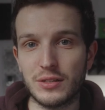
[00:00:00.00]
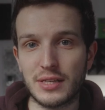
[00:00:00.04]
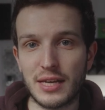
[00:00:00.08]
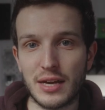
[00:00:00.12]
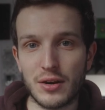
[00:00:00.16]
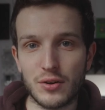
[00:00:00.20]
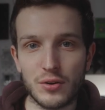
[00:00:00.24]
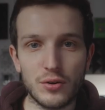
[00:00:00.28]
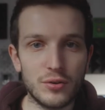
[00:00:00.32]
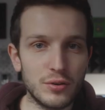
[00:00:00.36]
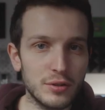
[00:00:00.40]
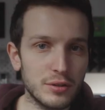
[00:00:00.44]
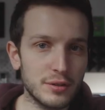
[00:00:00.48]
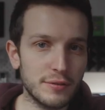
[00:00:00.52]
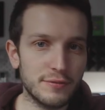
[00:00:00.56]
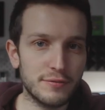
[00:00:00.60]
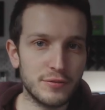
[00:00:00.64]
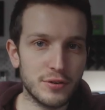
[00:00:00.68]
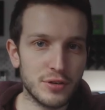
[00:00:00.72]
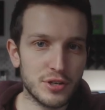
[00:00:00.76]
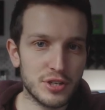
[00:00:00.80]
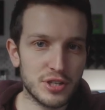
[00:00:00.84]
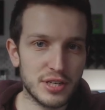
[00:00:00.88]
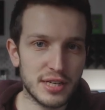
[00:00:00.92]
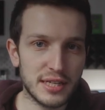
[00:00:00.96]
get all the
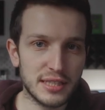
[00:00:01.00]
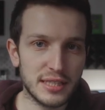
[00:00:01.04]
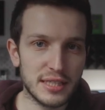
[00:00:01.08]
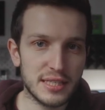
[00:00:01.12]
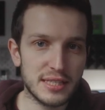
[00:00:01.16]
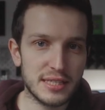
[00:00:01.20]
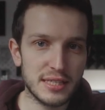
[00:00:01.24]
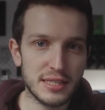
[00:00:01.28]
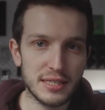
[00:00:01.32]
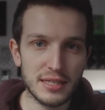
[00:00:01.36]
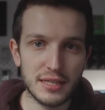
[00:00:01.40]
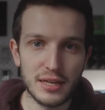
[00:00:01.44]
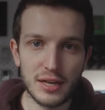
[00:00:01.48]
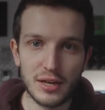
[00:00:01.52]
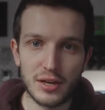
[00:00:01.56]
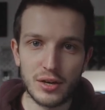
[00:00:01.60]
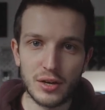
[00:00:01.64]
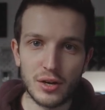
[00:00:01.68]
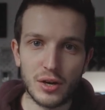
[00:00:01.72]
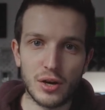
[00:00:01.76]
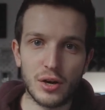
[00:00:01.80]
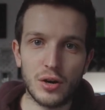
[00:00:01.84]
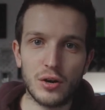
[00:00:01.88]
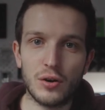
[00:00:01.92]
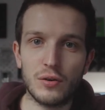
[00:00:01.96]
functionality
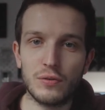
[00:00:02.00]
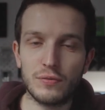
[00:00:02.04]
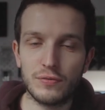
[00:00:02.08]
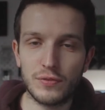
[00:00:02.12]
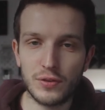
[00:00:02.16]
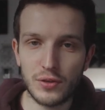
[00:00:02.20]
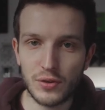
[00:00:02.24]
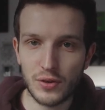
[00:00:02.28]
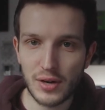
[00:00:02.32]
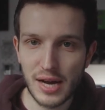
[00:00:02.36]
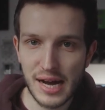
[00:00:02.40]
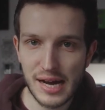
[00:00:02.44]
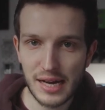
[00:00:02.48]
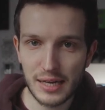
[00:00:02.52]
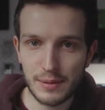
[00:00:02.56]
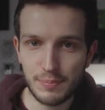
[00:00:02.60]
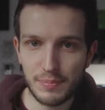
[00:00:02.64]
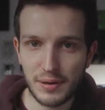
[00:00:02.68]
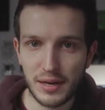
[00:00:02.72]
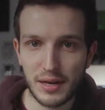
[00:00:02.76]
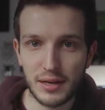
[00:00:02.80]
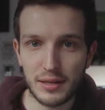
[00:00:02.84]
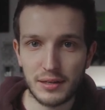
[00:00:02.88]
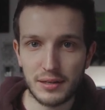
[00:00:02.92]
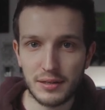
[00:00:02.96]
of your
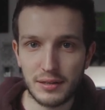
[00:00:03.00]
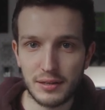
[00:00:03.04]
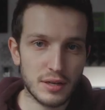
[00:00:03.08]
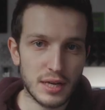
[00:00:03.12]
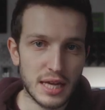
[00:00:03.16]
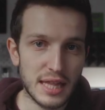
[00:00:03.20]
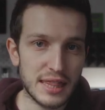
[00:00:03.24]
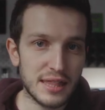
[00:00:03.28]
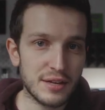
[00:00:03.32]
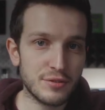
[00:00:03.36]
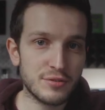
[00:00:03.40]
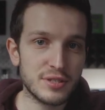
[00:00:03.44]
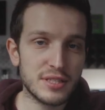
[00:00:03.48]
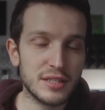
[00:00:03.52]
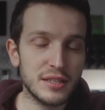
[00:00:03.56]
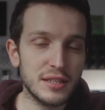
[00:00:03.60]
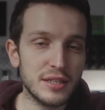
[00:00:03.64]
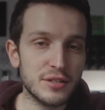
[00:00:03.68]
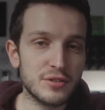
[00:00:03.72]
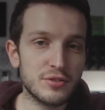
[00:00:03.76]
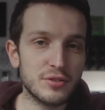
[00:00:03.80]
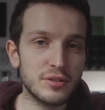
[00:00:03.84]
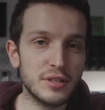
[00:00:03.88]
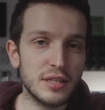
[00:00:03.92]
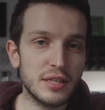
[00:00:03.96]
iPad. And there is
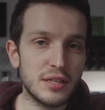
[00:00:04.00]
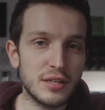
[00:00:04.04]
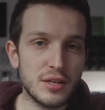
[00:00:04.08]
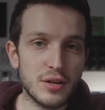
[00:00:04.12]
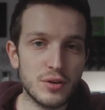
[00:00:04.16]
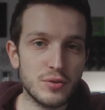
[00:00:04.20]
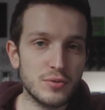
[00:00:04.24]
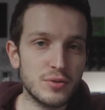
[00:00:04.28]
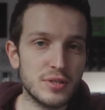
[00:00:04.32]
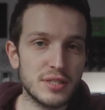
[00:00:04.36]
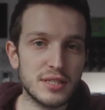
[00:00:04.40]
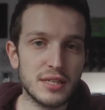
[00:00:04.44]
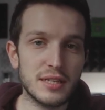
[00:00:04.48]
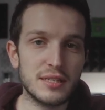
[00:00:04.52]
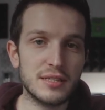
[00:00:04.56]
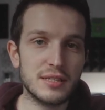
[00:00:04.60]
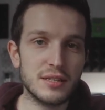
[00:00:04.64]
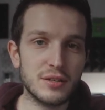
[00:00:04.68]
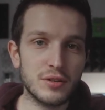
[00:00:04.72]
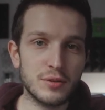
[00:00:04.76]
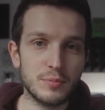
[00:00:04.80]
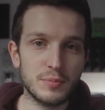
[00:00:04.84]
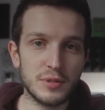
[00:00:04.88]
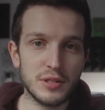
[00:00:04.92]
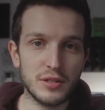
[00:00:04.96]
literally no
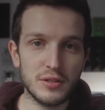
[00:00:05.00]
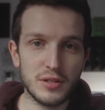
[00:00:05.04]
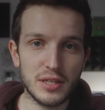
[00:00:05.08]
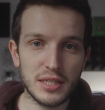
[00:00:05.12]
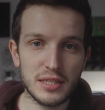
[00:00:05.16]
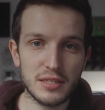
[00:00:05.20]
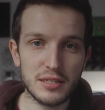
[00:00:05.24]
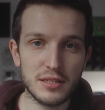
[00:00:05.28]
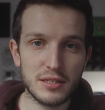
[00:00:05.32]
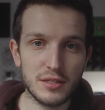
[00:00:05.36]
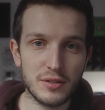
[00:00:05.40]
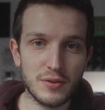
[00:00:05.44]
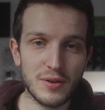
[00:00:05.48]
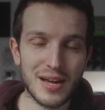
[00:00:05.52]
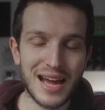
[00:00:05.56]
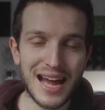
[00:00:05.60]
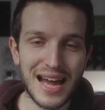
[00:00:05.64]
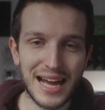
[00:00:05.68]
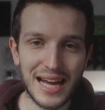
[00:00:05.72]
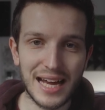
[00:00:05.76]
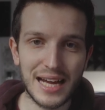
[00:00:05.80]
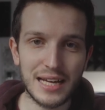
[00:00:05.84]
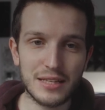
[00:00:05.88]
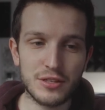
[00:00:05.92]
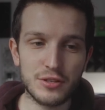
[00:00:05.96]
setting up that you need to do
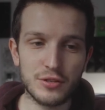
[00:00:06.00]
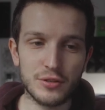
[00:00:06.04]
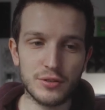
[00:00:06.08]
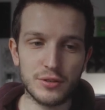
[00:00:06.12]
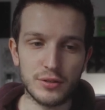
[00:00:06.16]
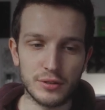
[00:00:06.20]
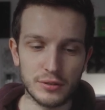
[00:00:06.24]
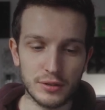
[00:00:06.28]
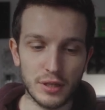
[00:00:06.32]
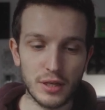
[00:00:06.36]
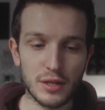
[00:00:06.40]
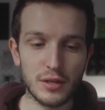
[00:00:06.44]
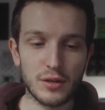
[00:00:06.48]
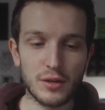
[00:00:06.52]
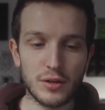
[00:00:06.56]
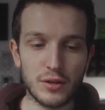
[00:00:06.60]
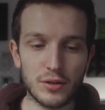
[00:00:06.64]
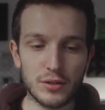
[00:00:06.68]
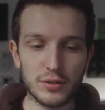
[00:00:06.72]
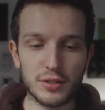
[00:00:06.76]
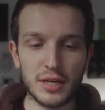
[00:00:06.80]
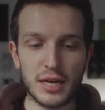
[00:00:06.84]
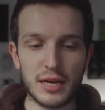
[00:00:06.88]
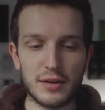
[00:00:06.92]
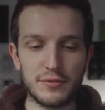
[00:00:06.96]
at all.
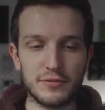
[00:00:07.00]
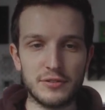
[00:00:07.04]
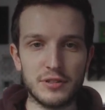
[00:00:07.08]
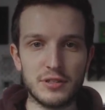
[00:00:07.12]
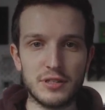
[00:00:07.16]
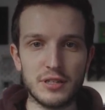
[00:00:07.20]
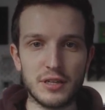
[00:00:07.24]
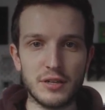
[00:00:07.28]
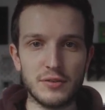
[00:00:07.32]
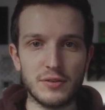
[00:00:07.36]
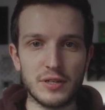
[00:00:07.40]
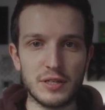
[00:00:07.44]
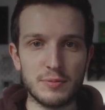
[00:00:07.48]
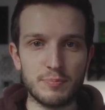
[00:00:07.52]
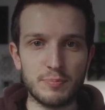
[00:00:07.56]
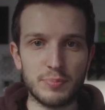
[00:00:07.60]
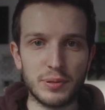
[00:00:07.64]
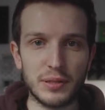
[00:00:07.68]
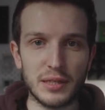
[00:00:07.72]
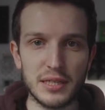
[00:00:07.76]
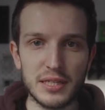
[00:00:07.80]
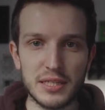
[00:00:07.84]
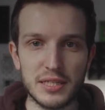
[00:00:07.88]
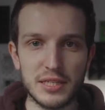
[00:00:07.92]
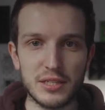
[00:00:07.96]
All you have to do is
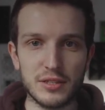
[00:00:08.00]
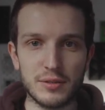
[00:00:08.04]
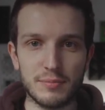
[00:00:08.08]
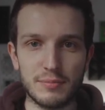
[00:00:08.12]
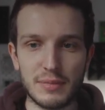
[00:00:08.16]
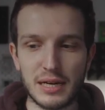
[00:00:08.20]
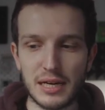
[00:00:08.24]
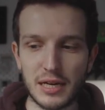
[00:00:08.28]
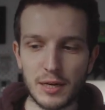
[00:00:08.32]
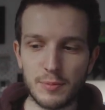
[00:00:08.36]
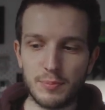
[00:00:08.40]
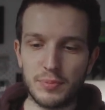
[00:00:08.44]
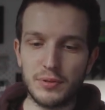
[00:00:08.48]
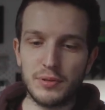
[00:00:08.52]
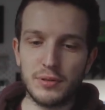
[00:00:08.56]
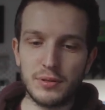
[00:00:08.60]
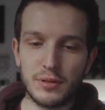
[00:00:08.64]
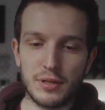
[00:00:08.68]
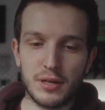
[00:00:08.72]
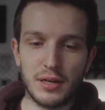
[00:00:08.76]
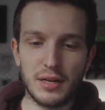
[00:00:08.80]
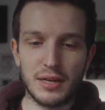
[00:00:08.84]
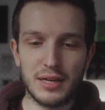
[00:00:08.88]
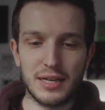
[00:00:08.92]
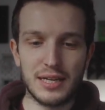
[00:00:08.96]
place your
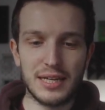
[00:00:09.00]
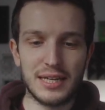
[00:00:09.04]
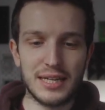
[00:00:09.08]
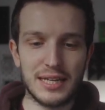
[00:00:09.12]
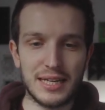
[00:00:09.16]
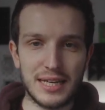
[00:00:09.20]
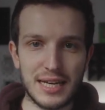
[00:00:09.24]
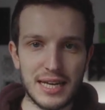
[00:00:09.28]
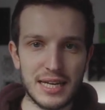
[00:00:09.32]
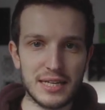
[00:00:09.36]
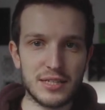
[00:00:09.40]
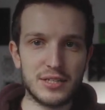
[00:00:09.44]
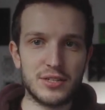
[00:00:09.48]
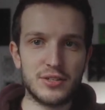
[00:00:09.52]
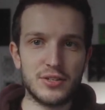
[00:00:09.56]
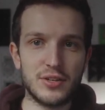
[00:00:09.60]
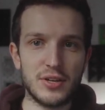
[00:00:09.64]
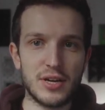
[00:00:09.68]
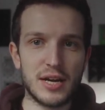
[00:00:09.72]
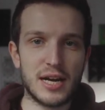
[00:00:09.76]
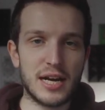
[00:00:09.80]
MacBook next to your